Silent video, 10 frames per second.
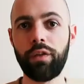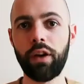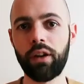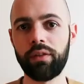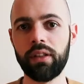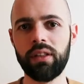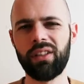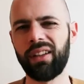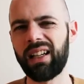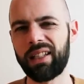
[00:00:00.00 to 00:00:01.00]
You've heard of it. You
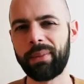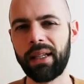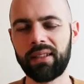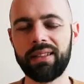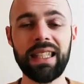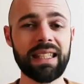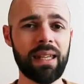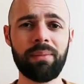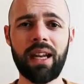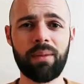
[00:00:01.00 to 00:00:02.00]
know The Hunchback.
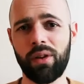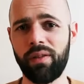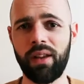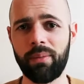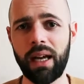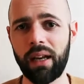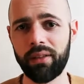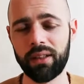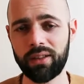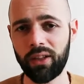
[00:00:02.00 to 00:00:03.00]
Disney made a movie about
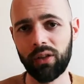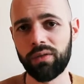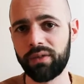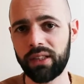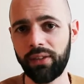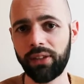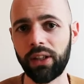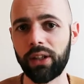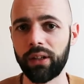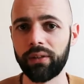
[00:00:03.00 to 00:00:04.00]
it, so you've
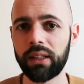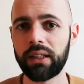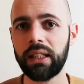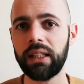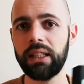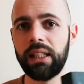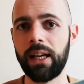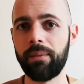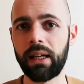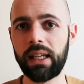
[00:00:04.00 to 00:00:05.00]
definitely heard of it.
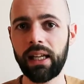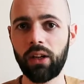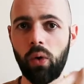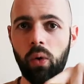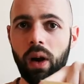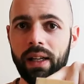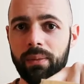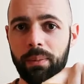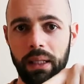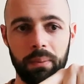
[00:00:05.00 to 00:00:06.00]
Again, quite
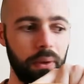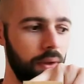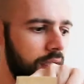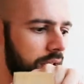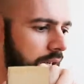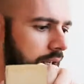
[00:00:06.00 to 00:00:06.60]
a big book,